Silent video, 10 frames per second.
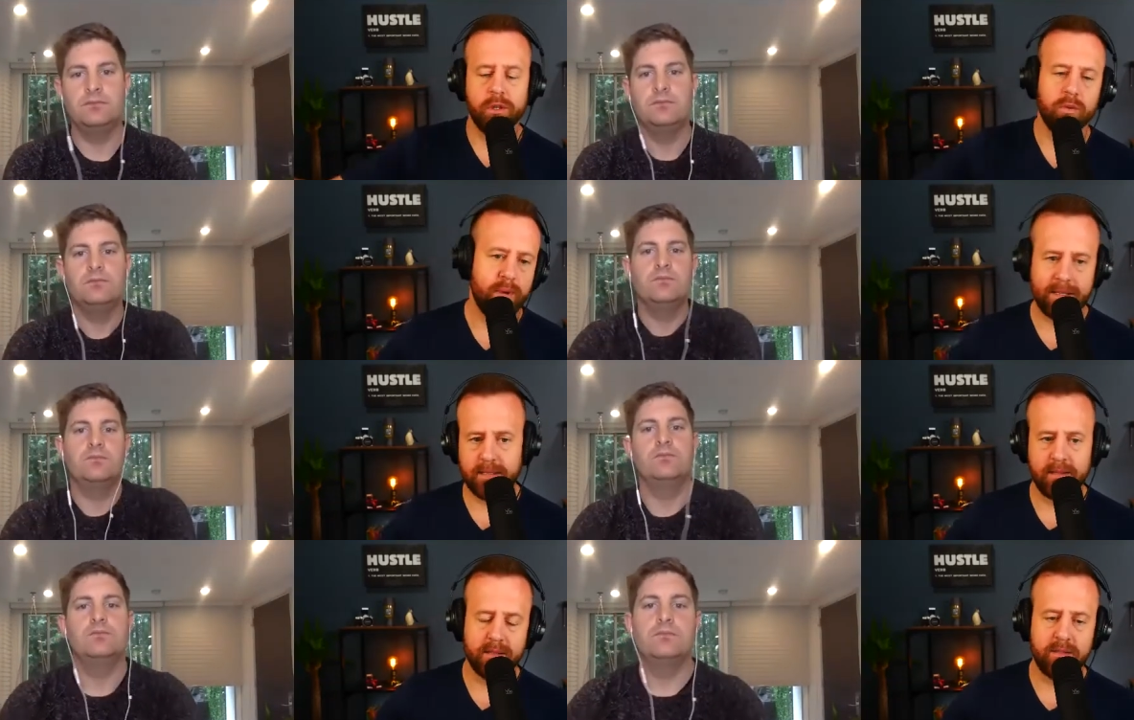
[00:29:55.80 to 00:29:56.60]

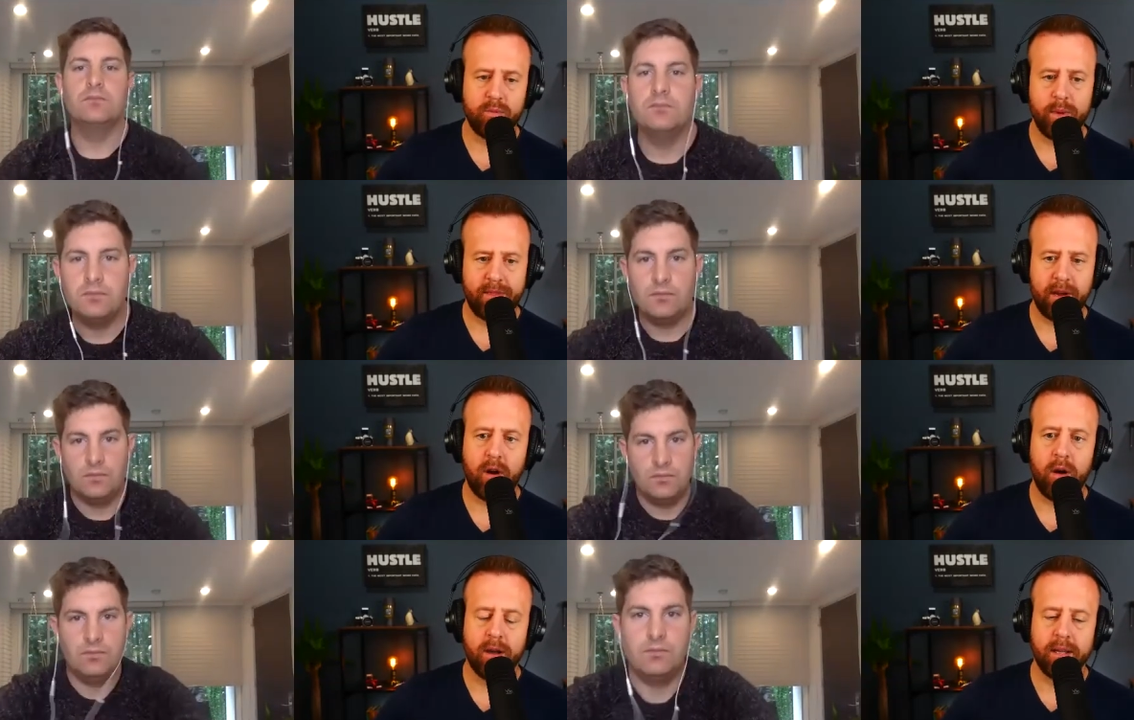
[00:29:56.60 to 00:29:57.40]
Speaker 1: resonance with their
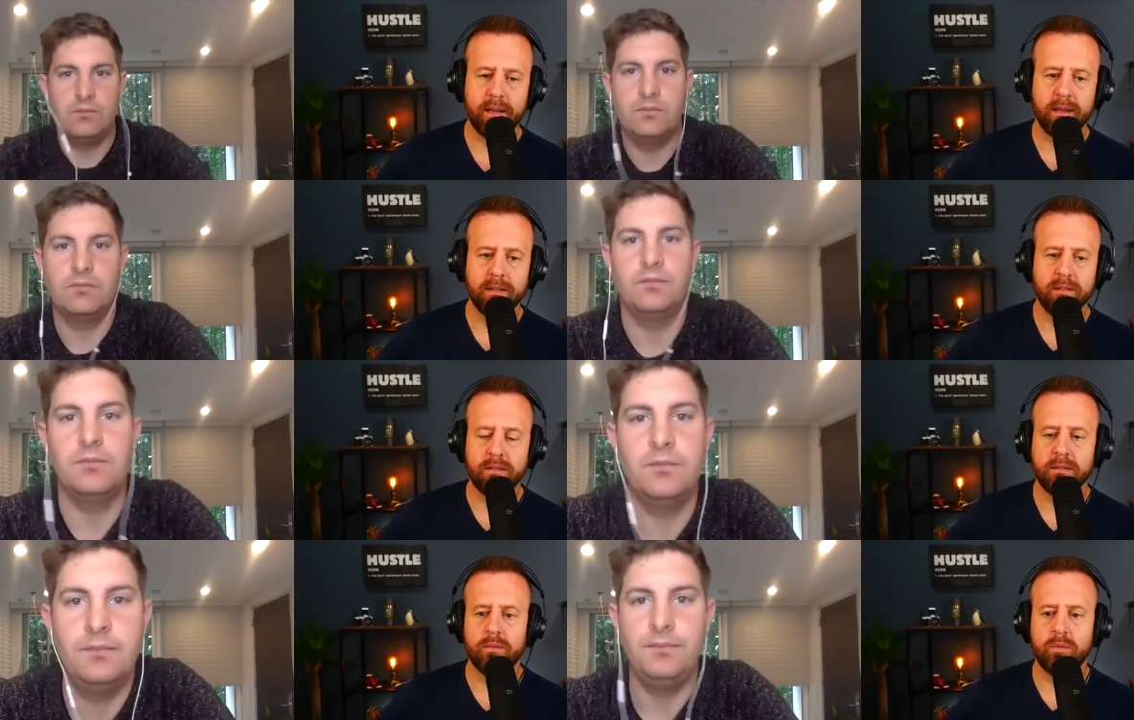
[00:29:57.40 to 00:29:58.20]

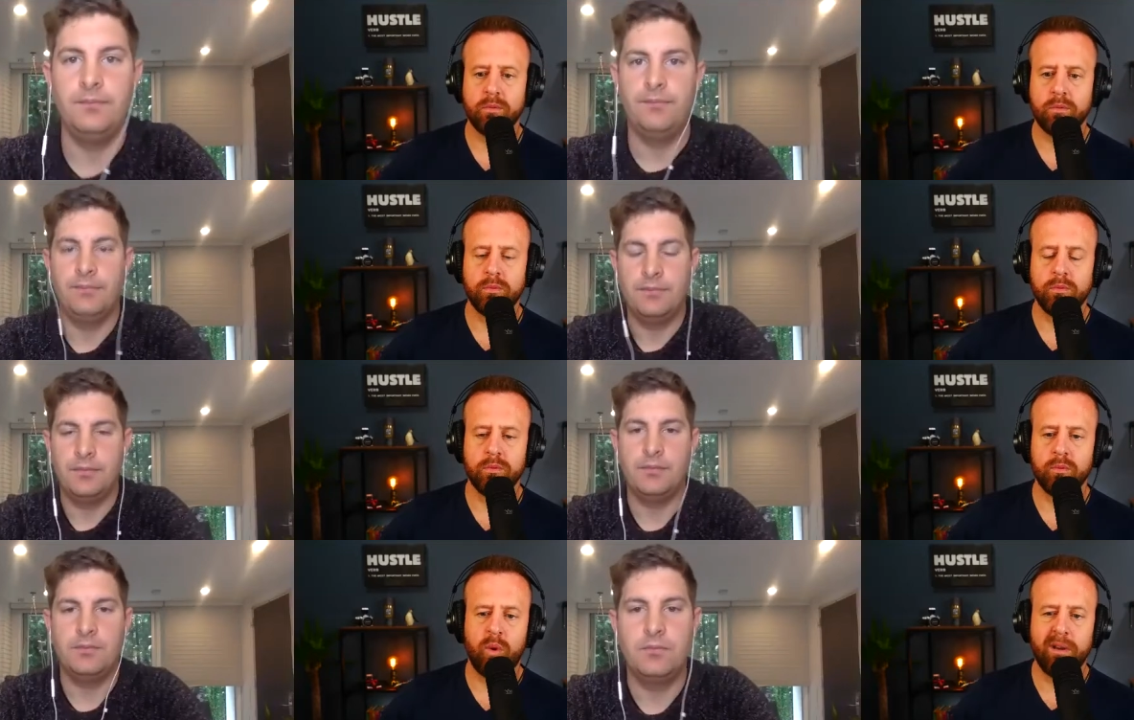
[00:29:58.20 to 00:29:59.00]
audience,
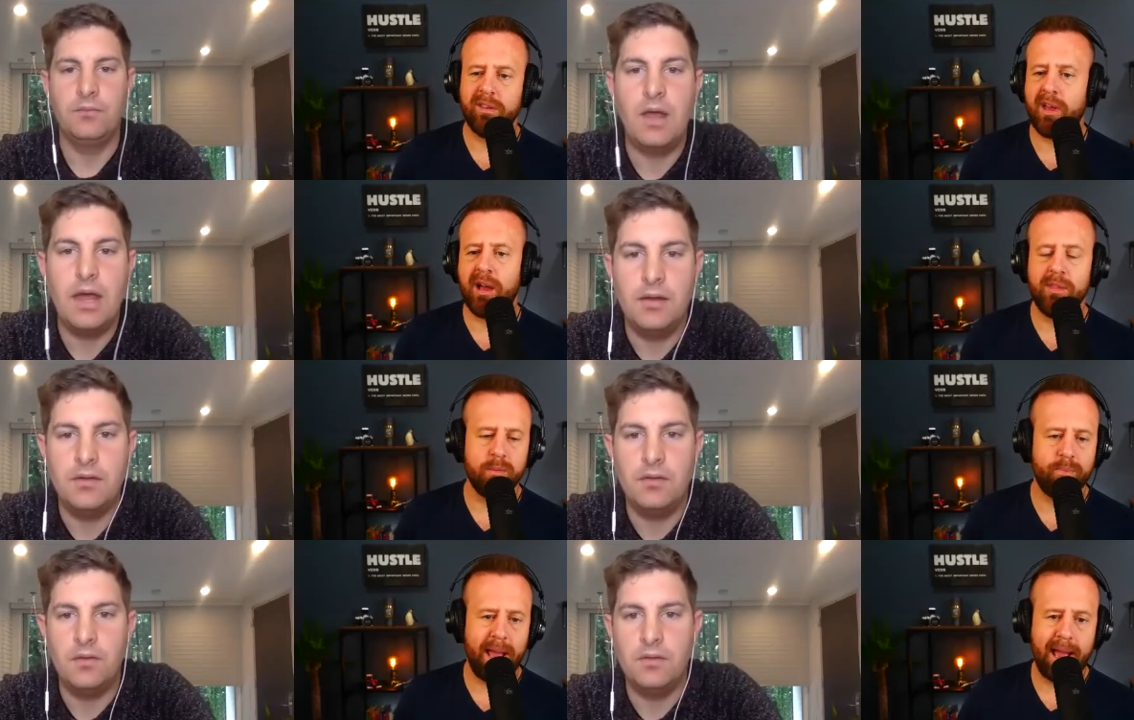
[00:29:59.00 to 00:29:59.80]
what are the other
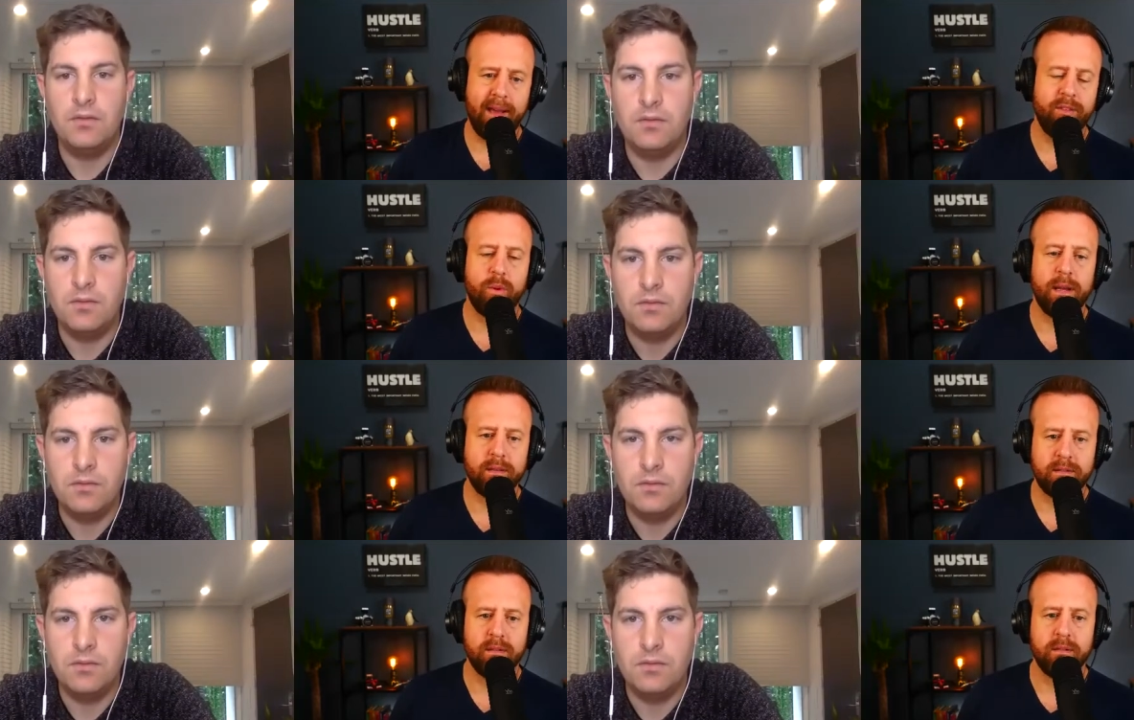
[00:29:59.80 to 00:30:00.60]

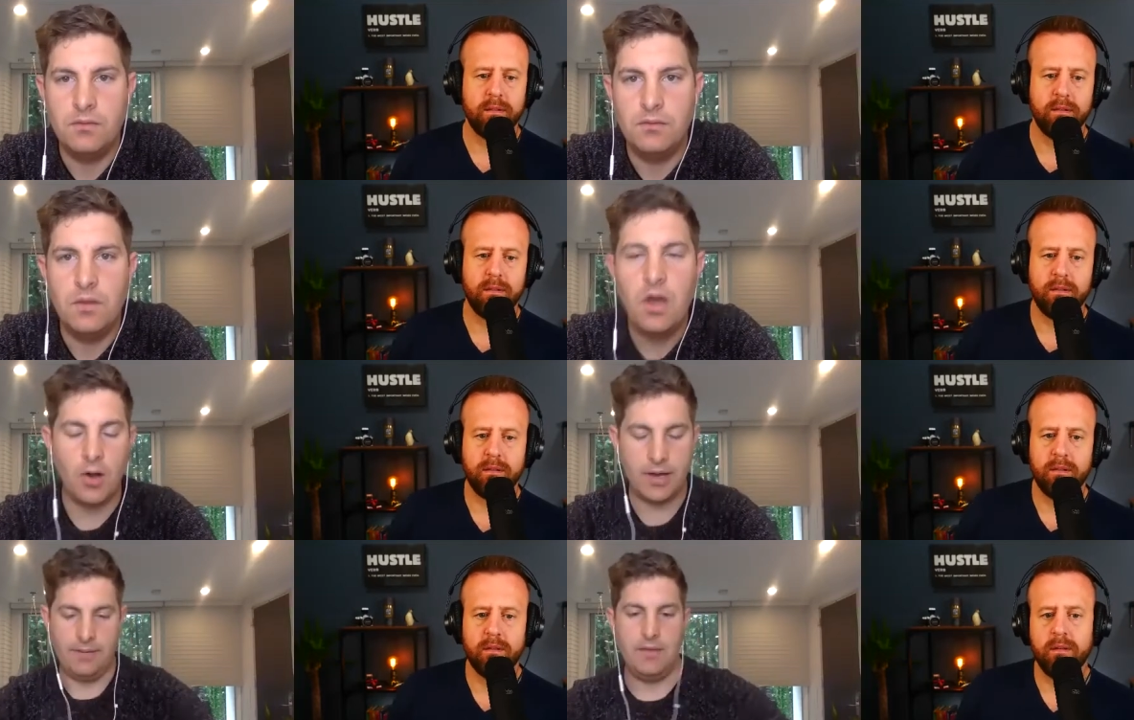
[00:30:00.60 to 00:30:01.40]
pathways?
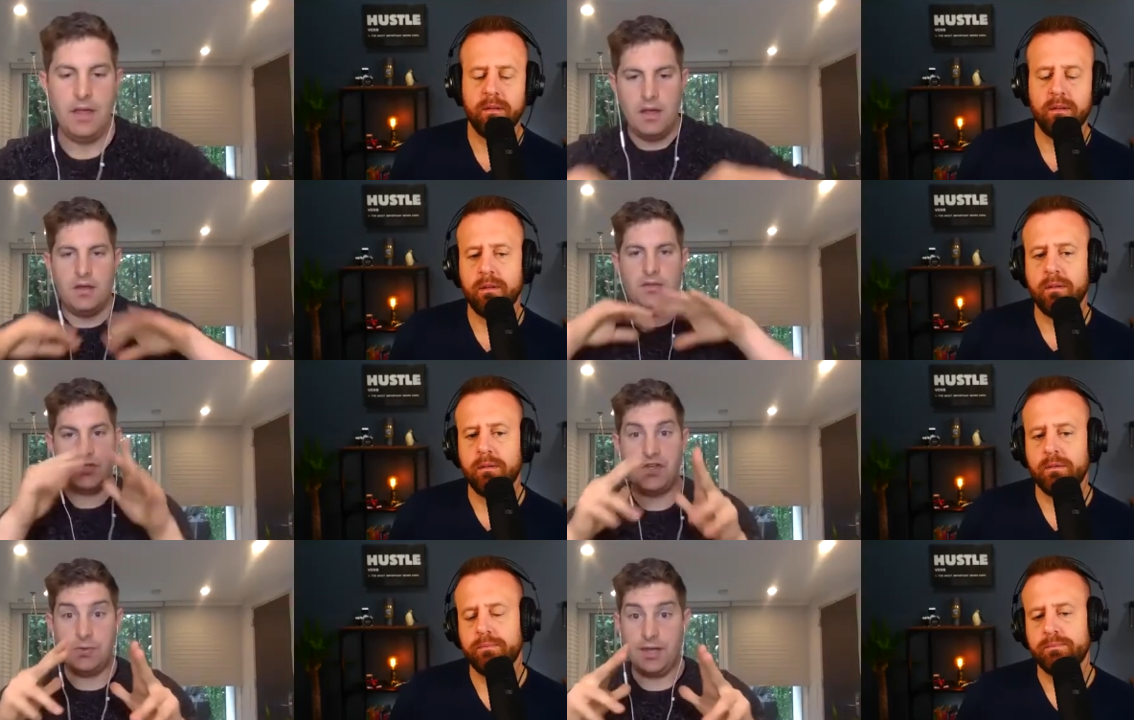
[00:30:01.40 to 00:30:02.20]
Speaker 2: Okay,
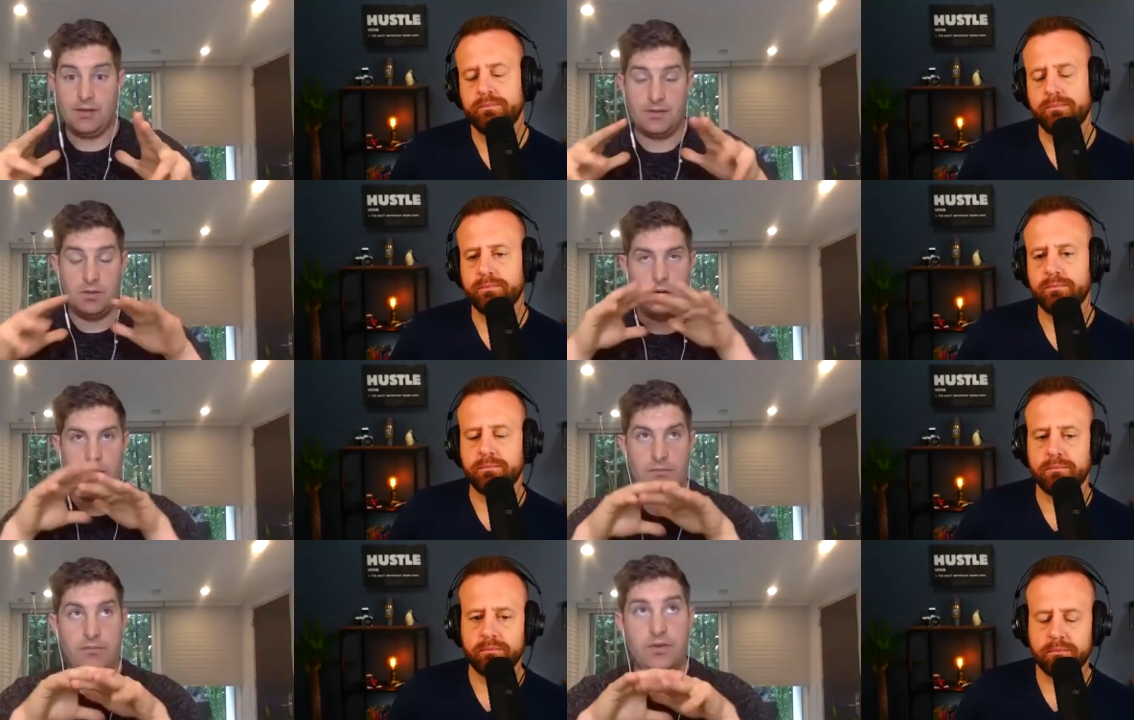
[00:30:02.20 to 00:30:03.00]
there's two things.
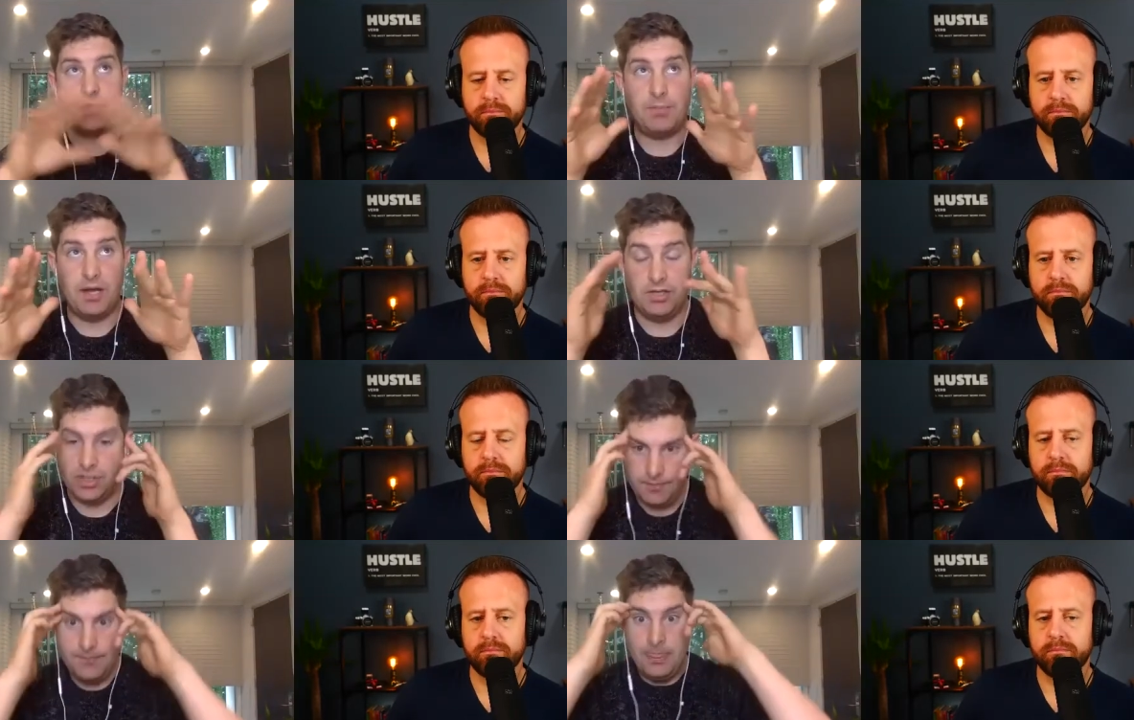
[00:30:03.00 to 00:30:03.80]
Well, there's a
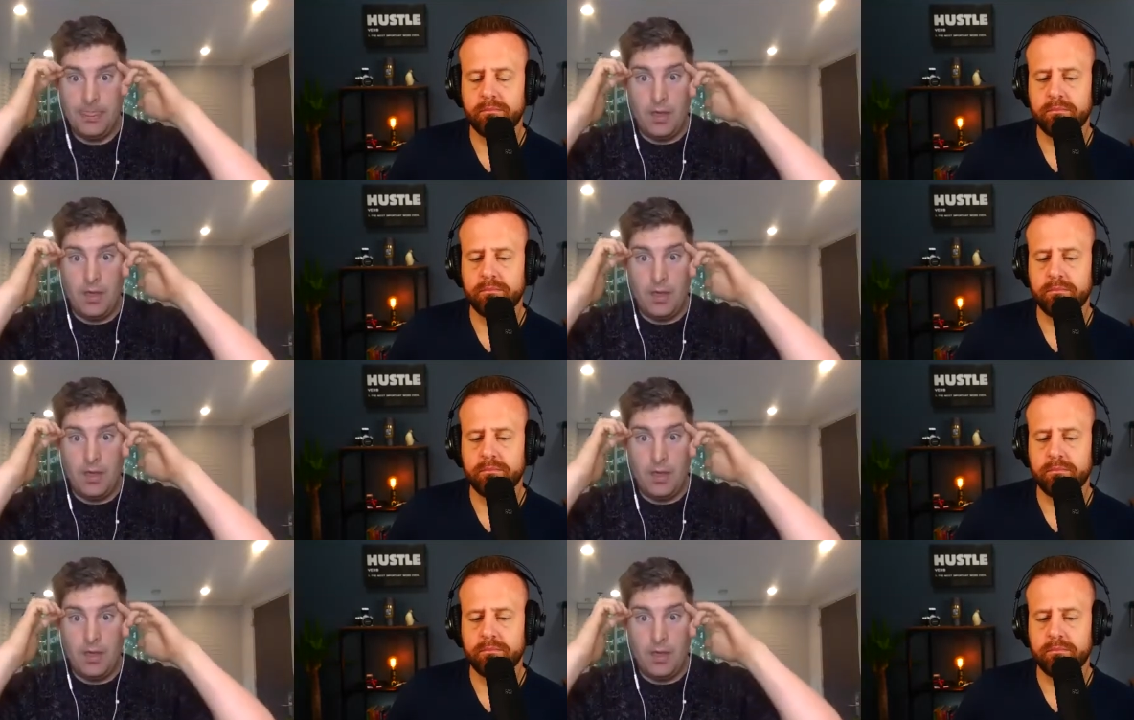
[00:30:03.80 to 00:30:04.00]
bunch.